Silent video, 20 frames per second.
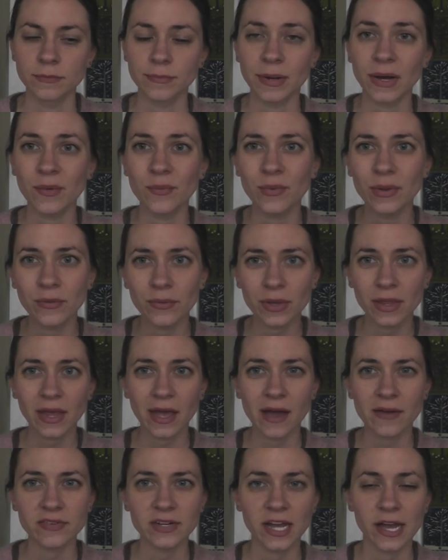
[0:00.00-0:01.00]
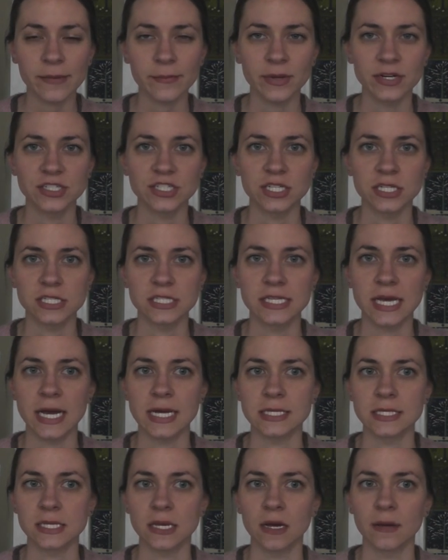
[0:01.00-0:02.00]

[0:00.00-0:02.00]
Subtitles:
But we really haven't had much success.